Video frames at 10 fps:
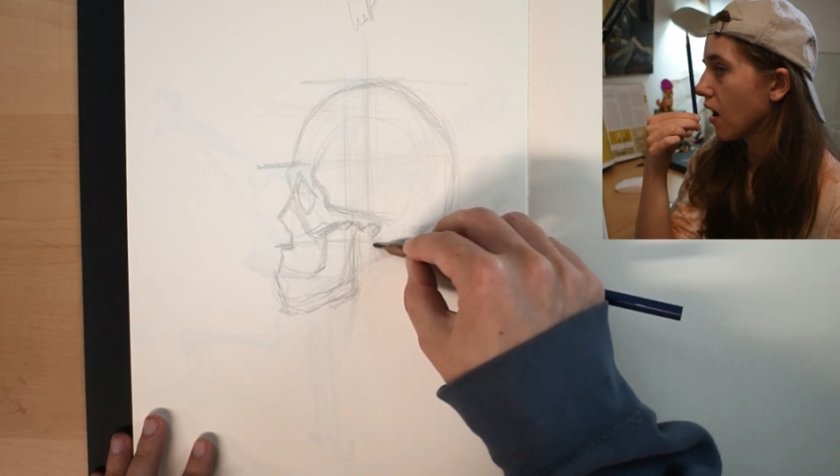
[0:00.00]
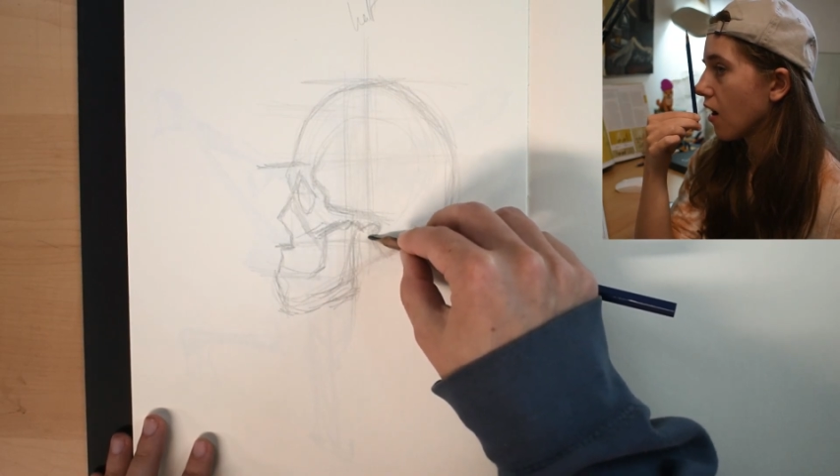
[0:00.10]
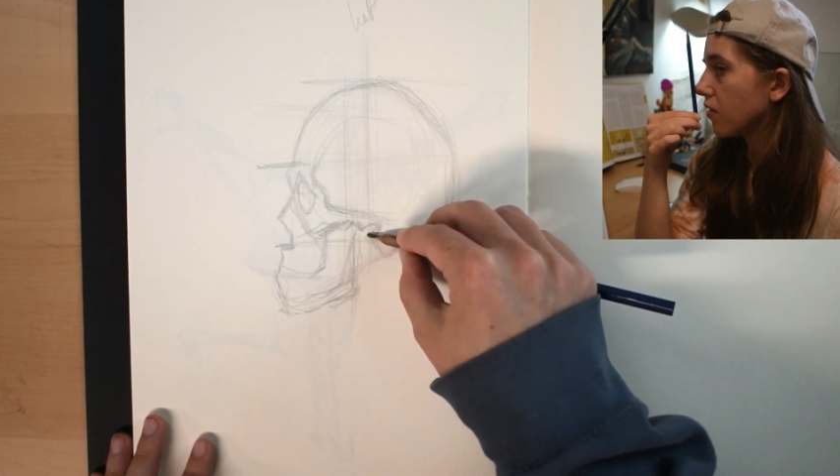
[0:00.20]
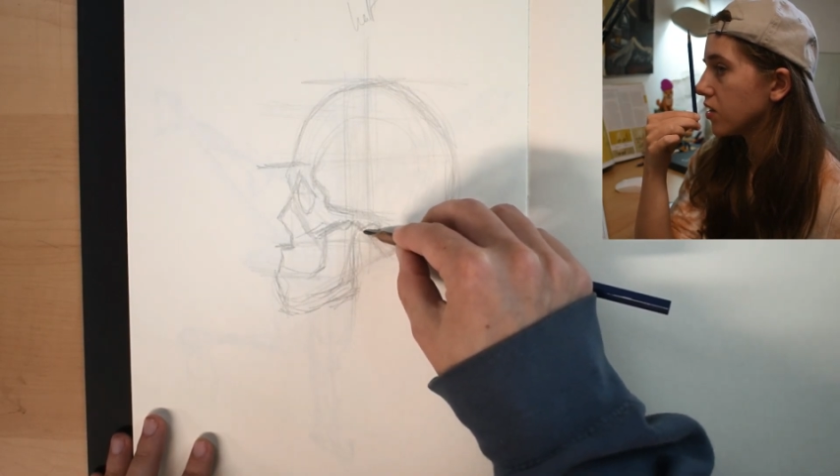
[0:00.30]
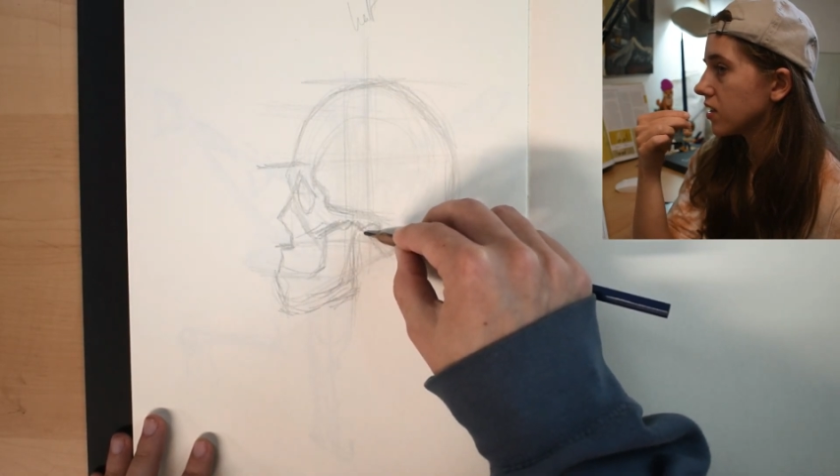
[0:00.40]

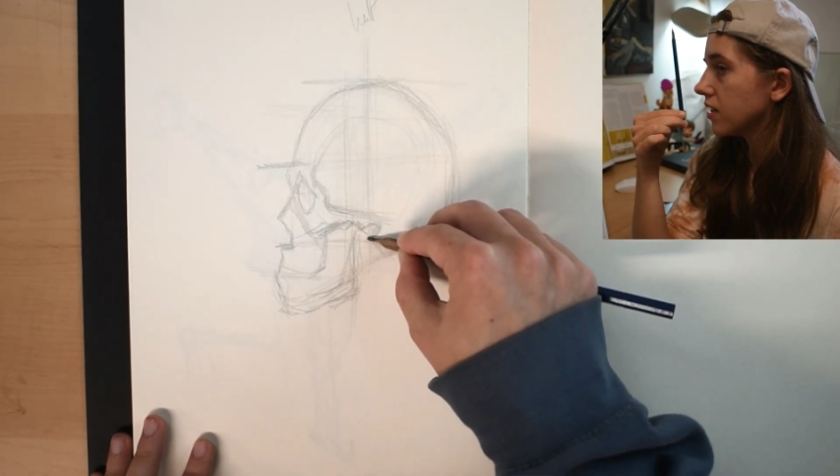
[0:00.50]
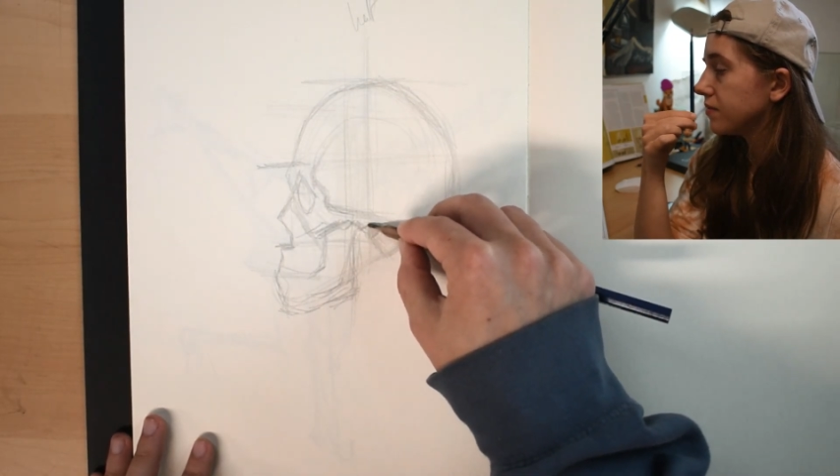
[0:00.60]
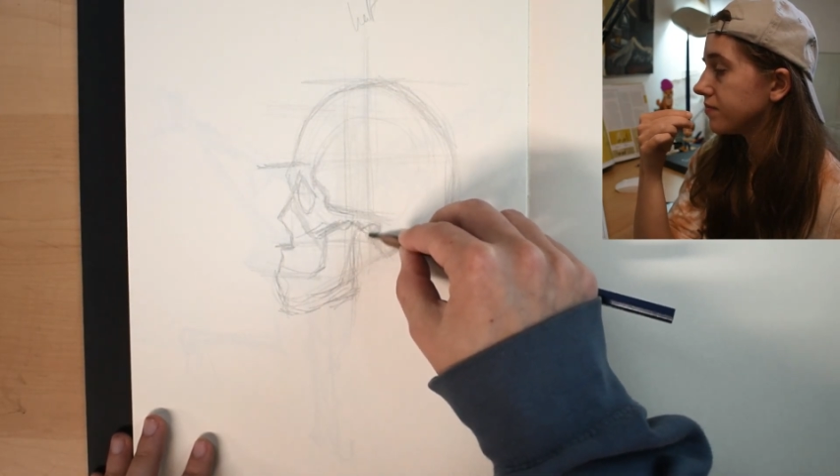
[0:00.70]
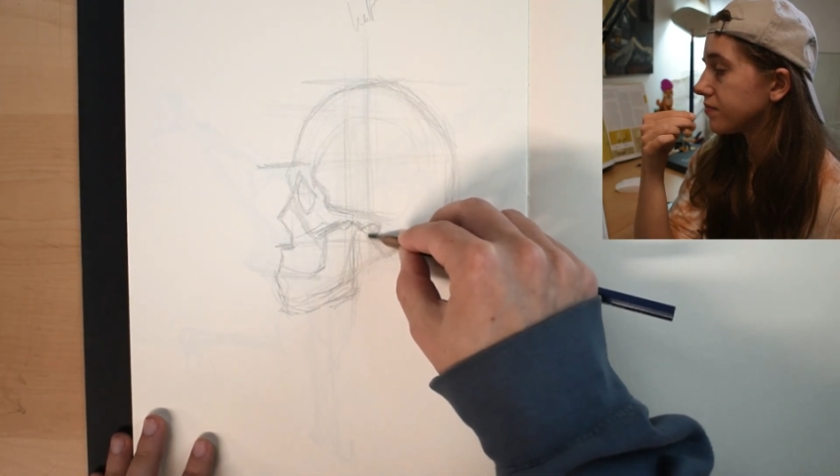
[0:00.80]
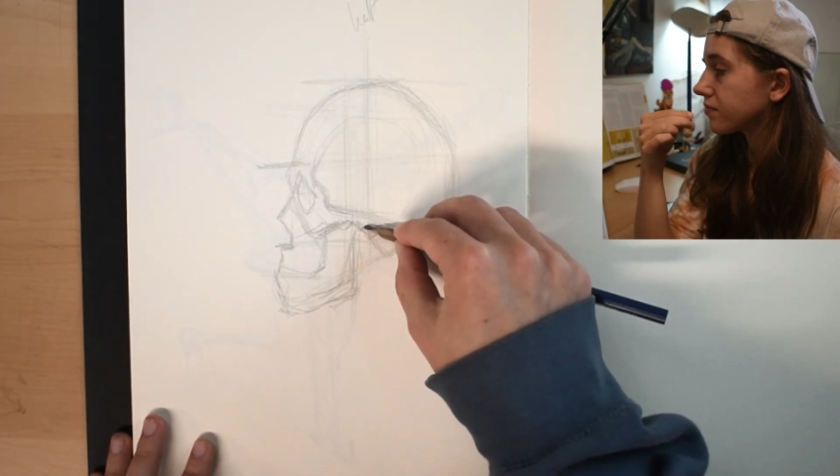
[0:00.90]
Obviously,
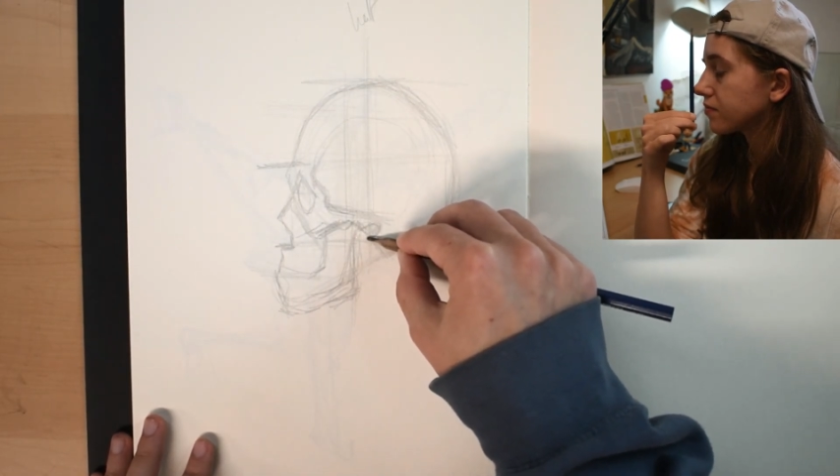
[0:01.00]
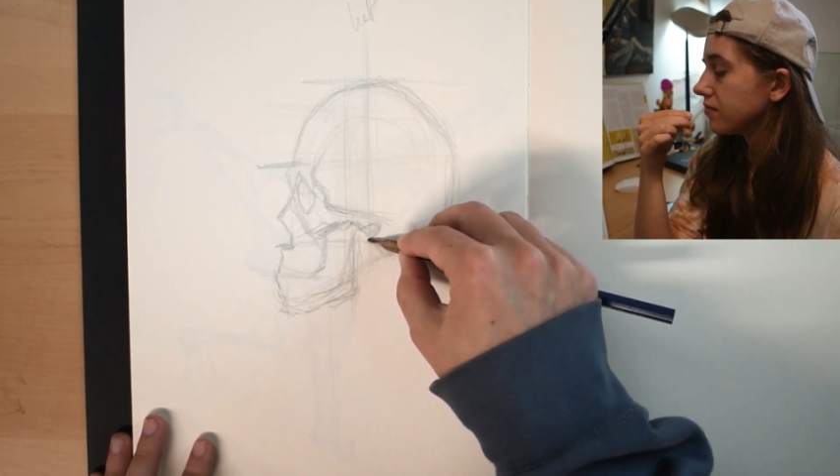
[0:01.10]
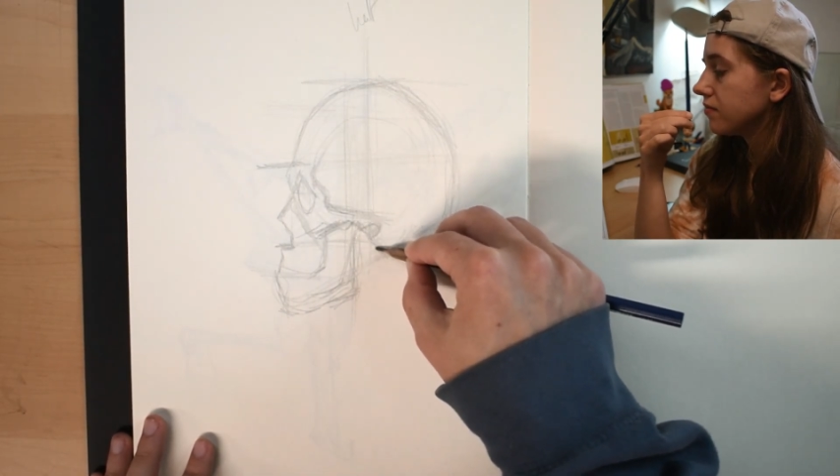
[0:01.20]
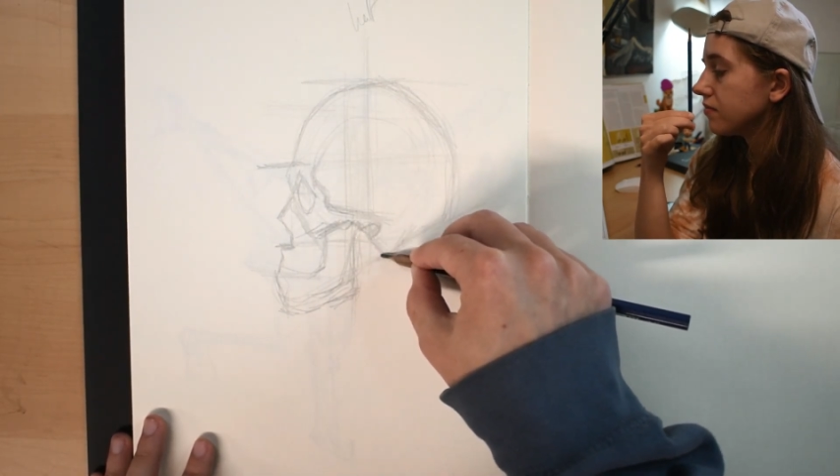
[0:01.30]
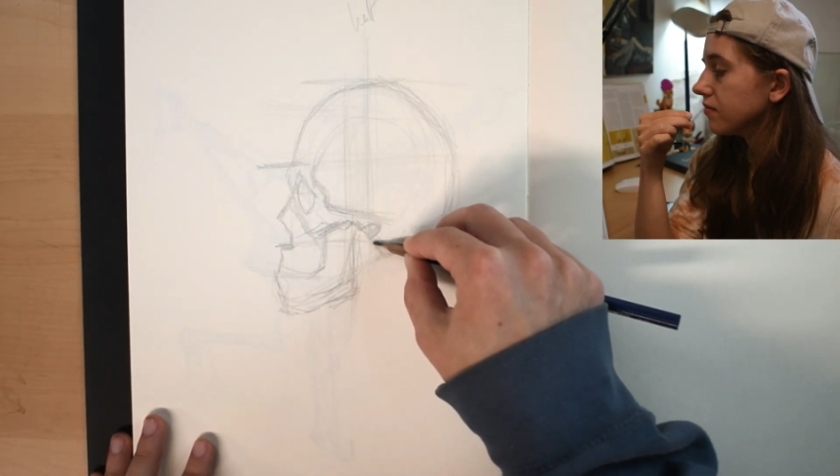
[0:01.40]

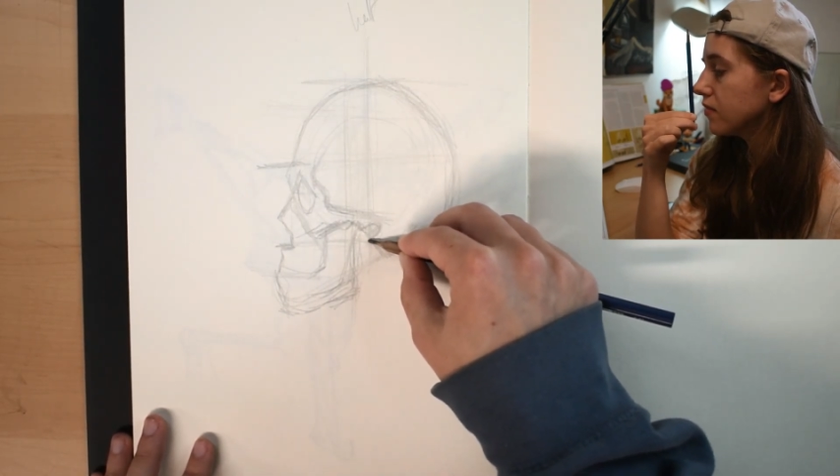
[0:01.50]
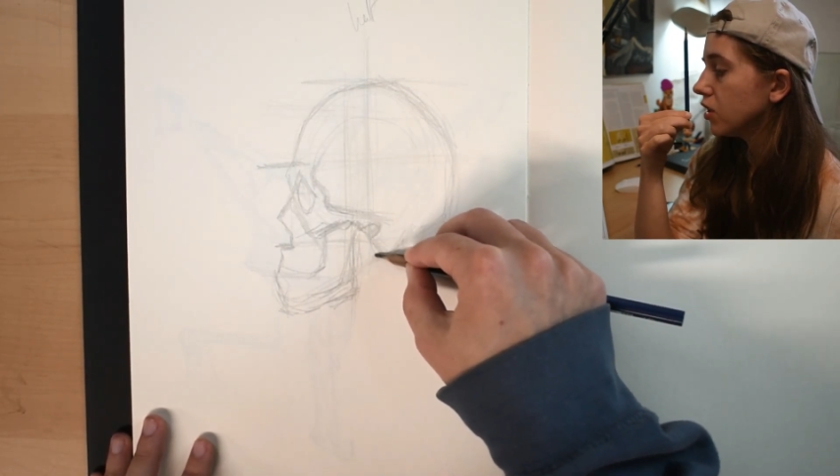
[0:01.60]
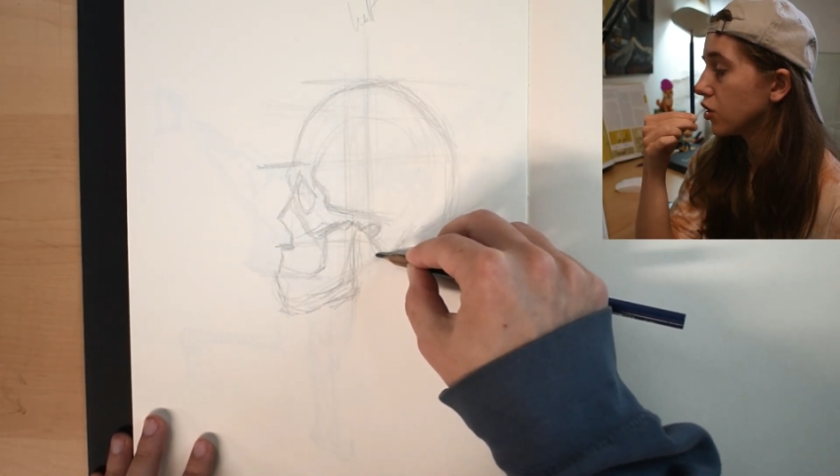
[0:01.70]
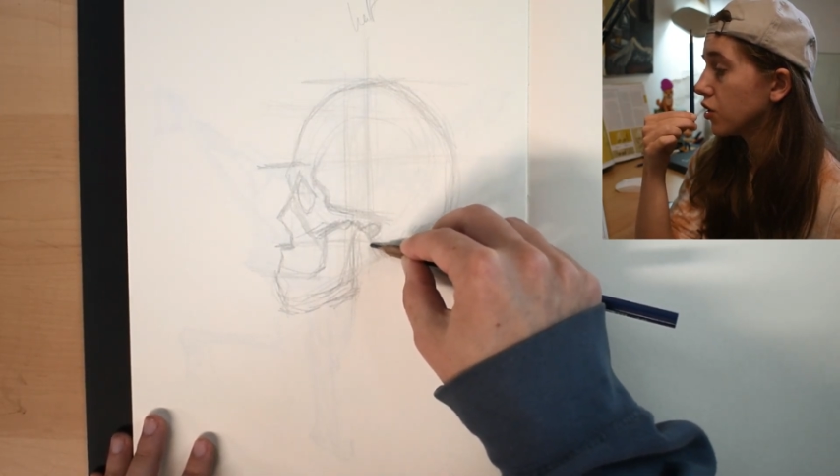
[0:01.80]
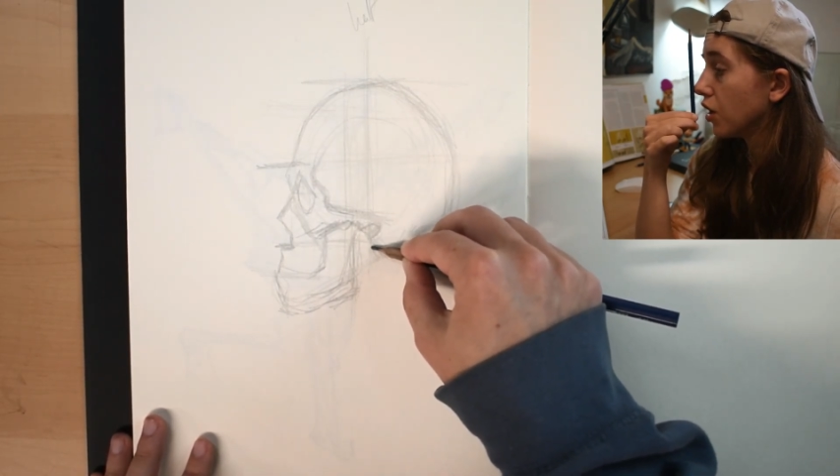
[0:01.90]

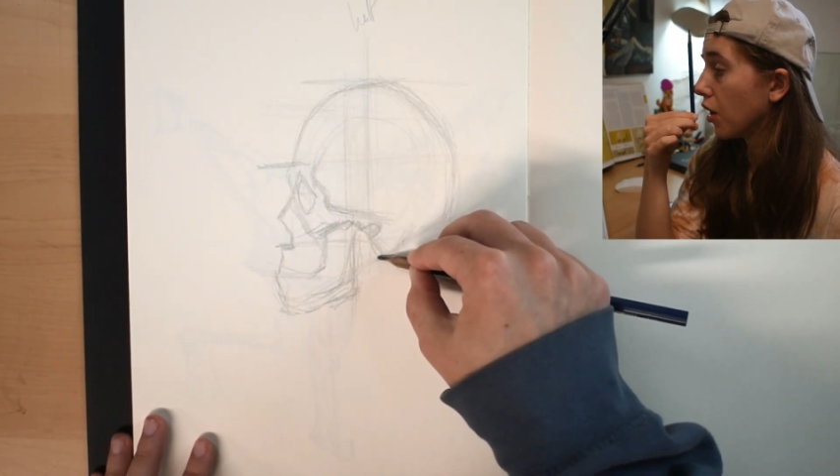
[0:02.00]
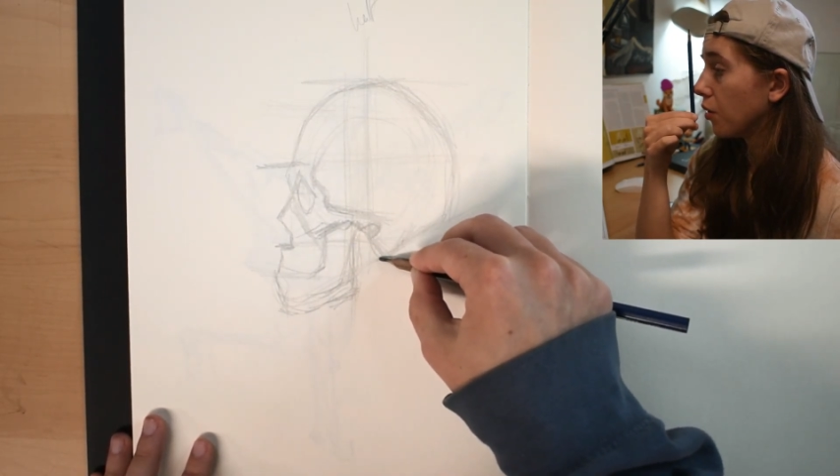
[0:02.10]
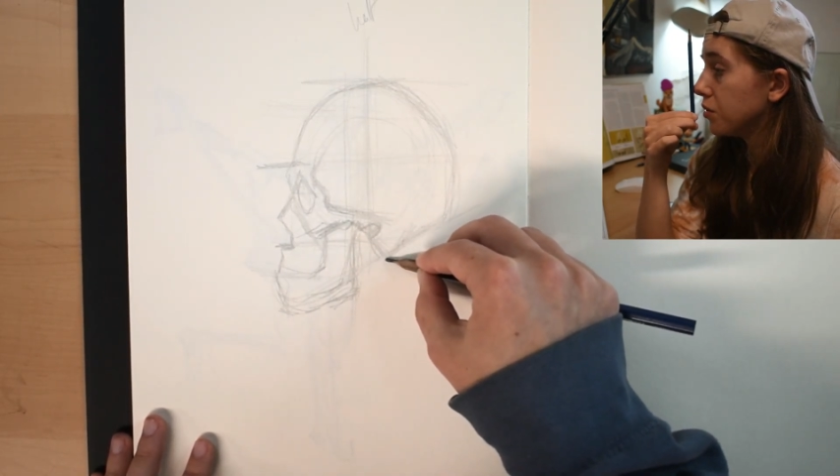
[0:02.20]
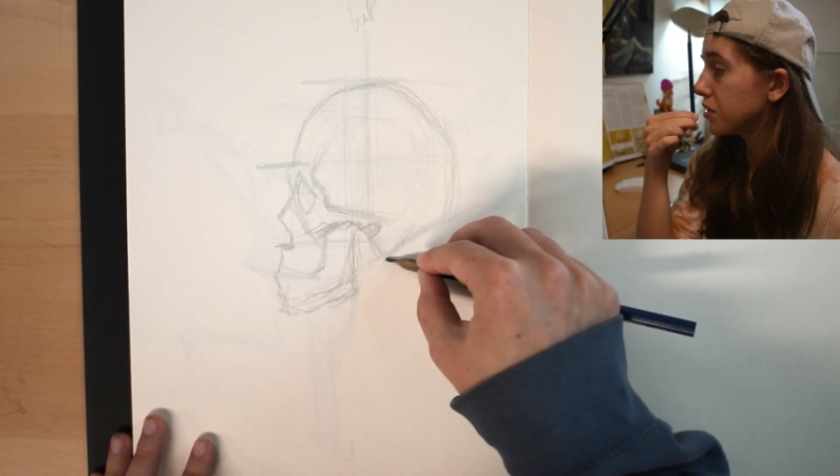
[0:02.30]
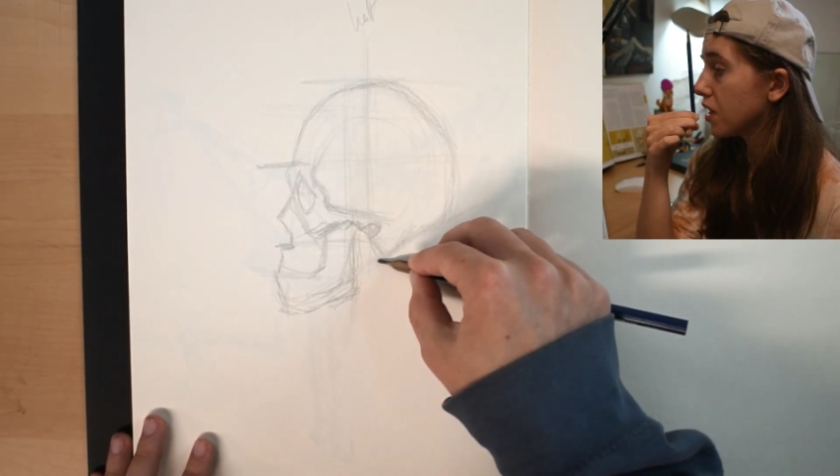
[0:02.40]
your
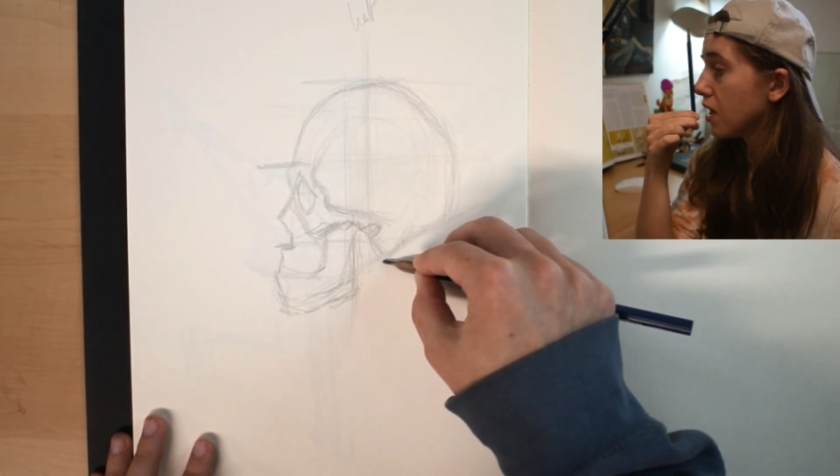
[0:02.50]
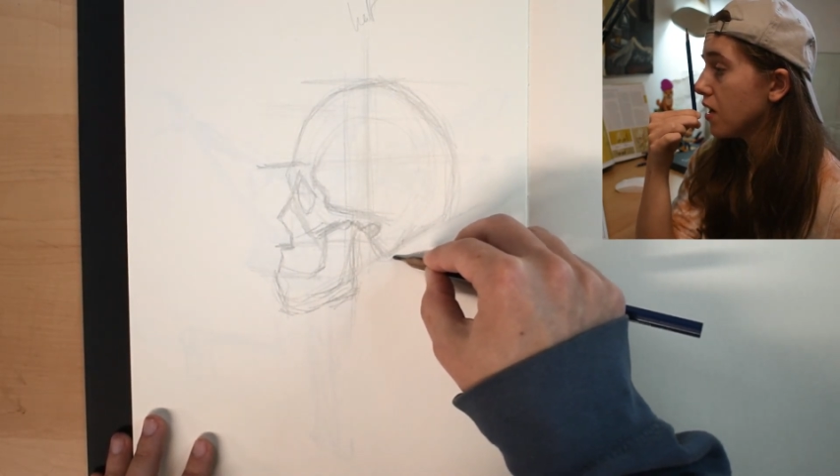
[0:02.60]
nose,